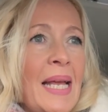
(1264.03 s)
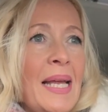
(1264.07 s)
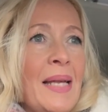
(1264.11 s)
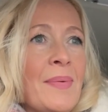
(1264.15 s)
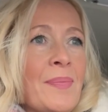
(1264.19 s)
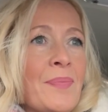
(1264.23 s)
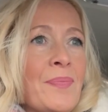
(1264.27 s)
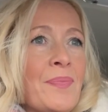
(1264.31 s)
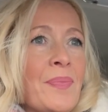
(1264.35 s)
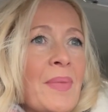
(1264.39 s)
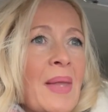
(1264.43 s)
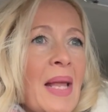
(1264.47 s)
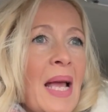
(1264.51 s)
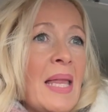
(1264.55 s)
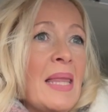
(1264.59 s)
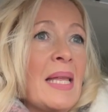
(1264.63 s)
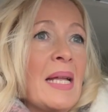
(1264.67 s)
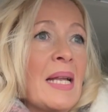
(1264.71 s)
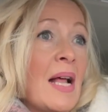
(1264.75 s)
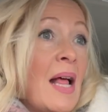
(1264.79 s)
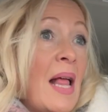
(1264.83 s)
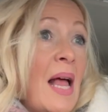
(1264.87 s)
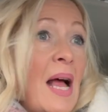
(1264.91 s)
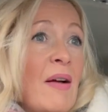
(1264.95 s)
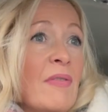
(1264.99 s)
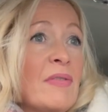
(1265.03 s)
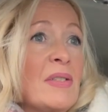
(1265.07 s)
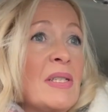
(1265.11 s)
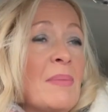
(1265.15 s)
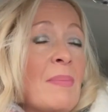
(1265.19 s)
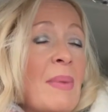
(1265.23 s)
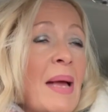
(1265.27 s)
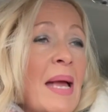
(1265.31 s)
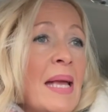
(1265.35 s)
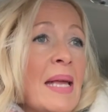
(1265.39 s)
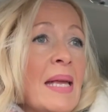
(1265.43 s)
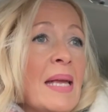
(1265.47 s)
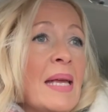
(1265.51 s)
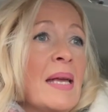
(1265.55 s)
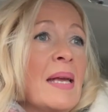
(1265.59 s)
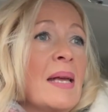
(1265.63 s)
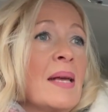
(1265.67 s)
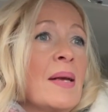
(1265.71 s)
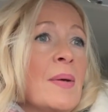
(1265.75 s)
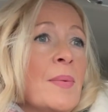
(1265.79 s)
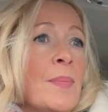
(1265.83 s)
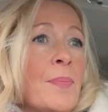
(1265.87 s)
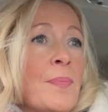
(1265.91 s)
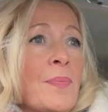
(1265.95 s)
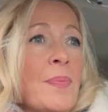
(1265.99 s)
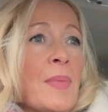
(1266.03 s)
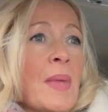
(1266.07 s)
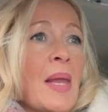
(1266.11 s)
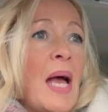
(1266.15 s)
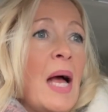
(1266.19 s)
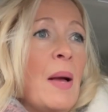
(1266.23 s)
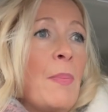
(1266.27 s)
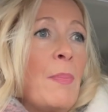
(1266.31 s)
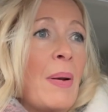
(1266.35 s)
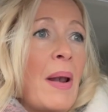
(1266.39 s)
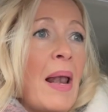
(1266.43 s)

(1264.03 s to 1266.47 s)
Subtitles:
and then I'll have to make a